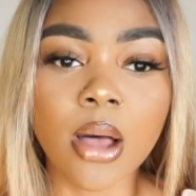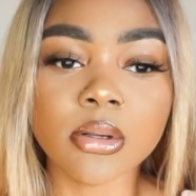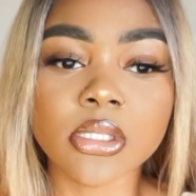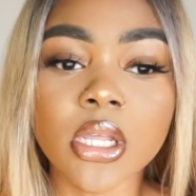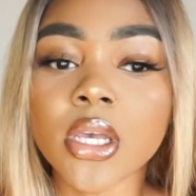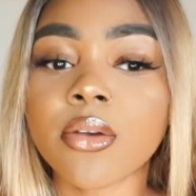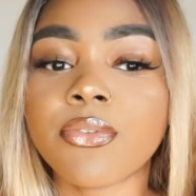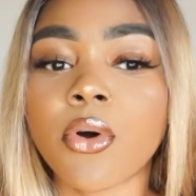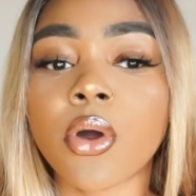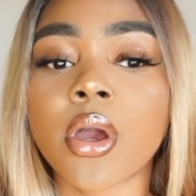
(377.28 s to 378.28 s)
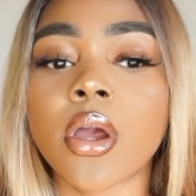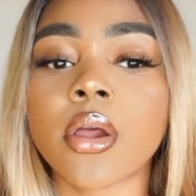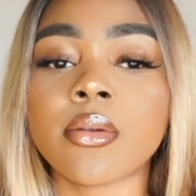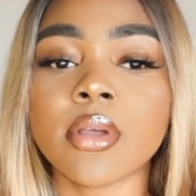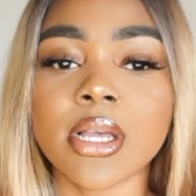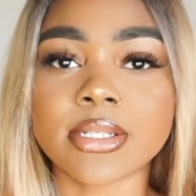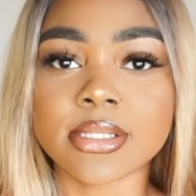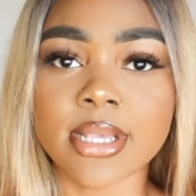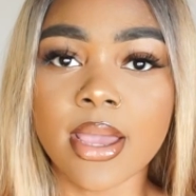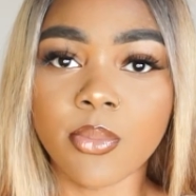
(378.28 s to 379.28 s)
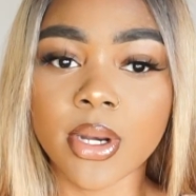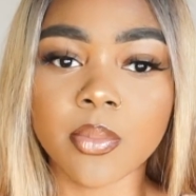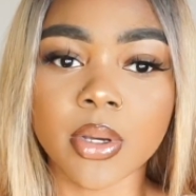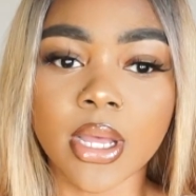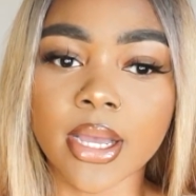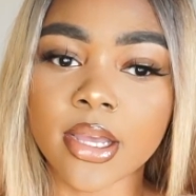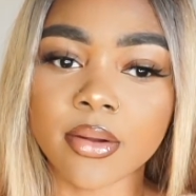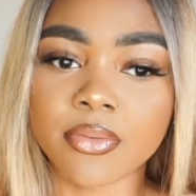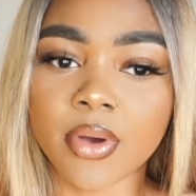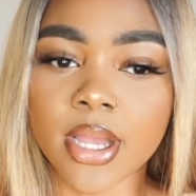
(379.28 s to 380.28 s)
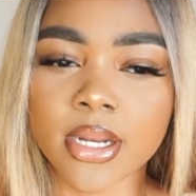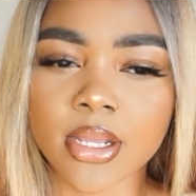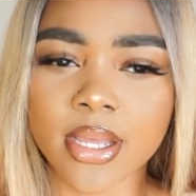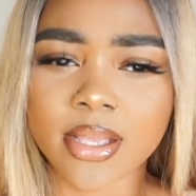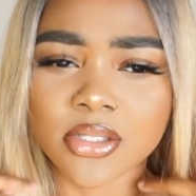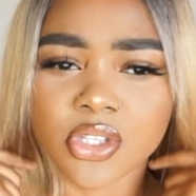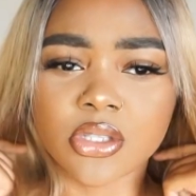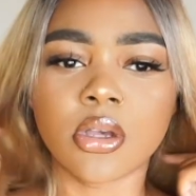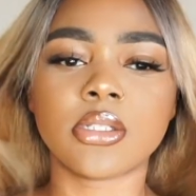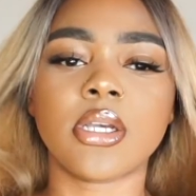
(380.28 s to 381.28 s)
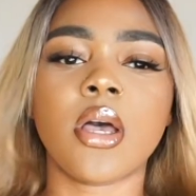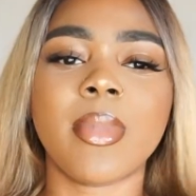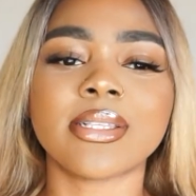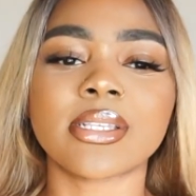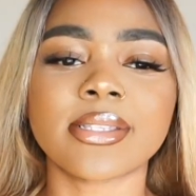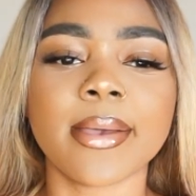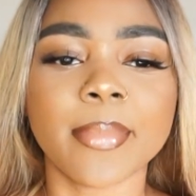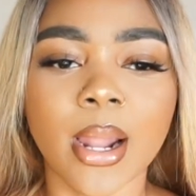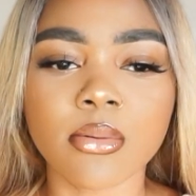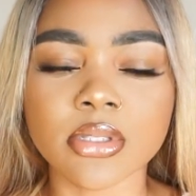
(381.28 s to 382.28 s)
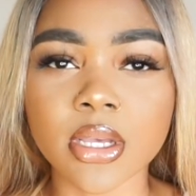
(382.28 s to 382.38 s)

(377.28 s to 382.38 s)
I was looking for a set with it but I couldn't find it I guess it just doesn't come as a set but I was